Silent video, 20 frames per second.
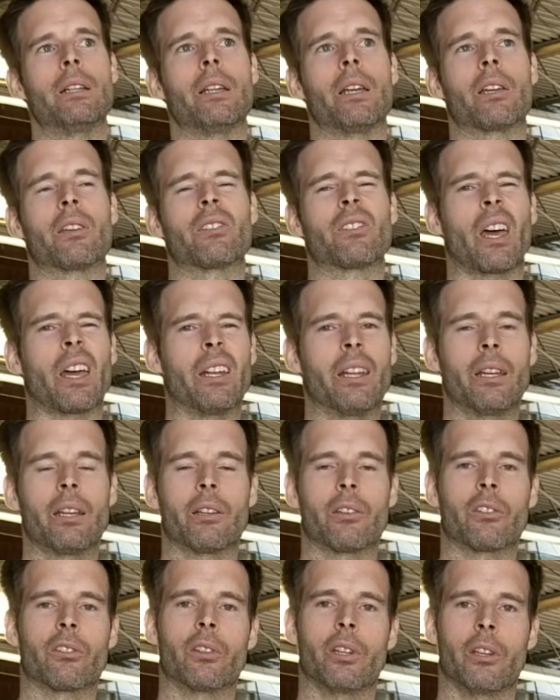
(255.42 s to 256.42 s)
exciting.
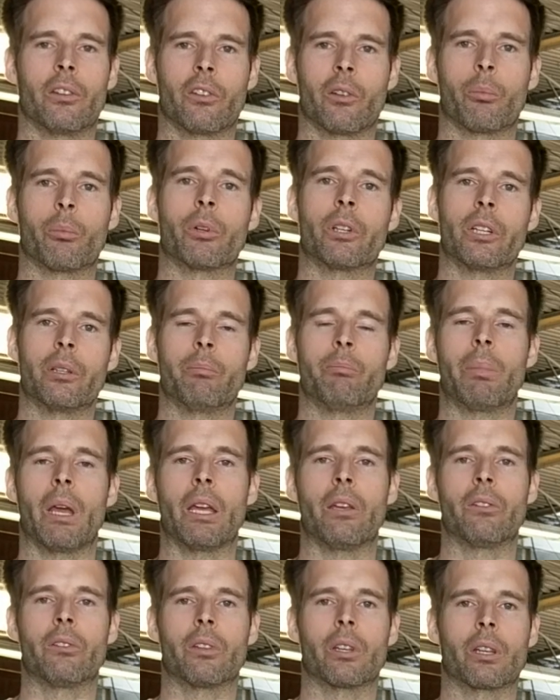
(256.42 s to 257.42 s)
It's a pretty
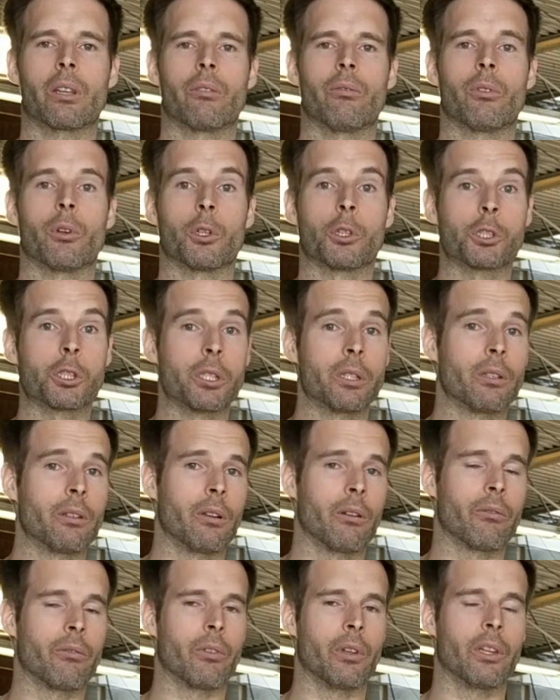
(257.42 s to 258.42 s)
basic
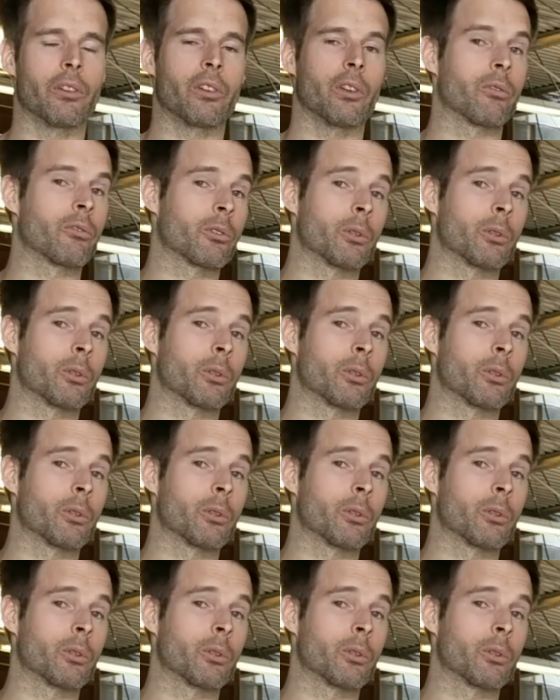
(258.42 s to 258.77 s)
version it's a